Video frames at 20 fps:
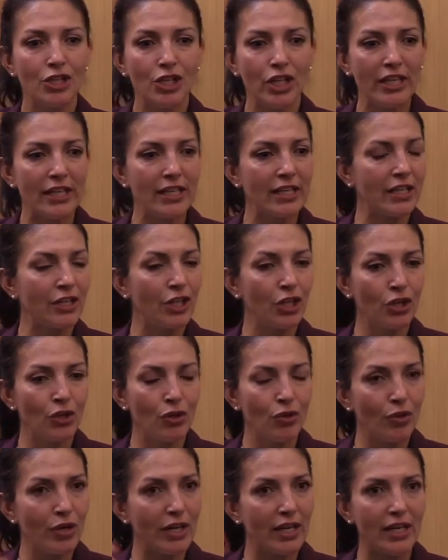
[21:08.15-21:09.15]
you
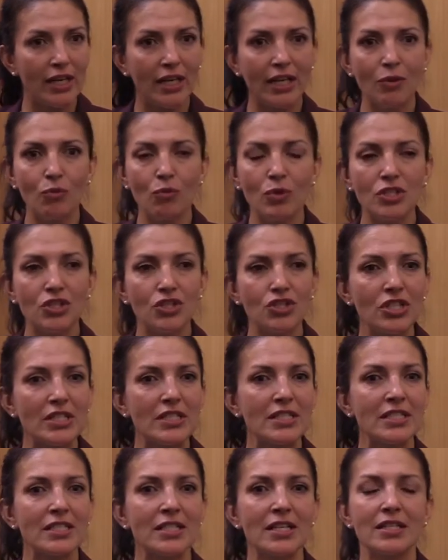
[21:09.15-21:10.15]
know, it was
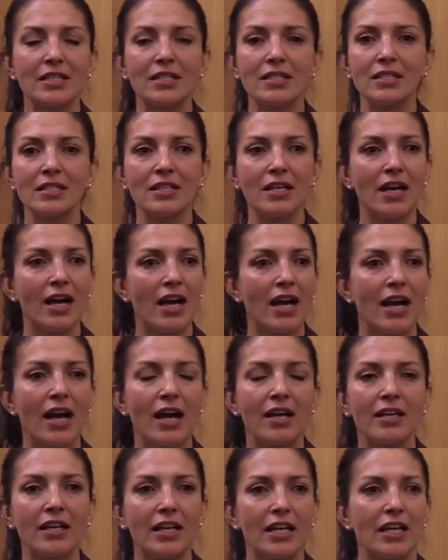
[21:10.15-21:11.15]
just that,
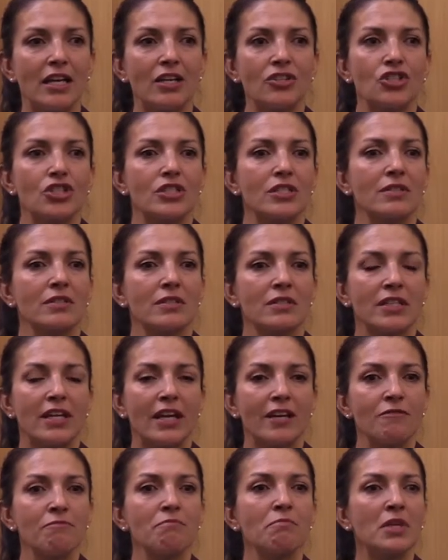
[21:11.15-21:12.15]
it just
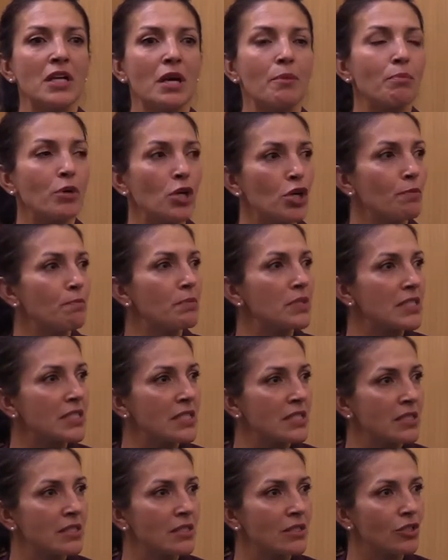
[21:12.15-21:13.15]
gave me a purpose.